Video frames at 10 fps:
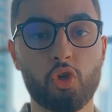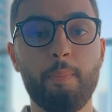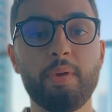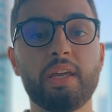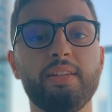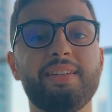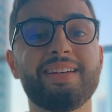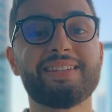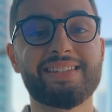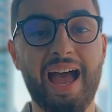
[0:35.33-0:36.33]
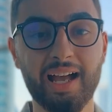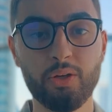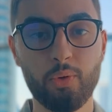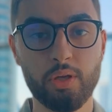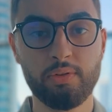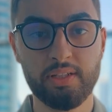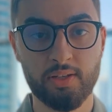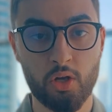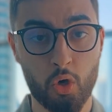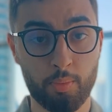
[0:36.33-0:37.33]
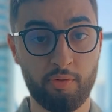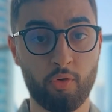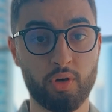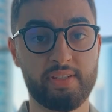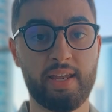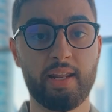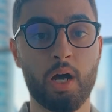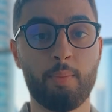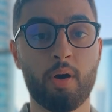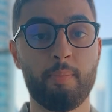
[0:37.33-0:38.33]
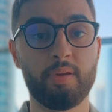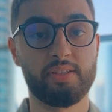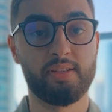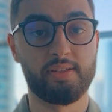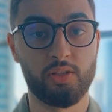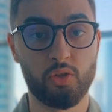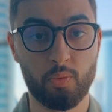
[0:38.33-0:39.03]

jumping into exactly what you need to know before setting up a business in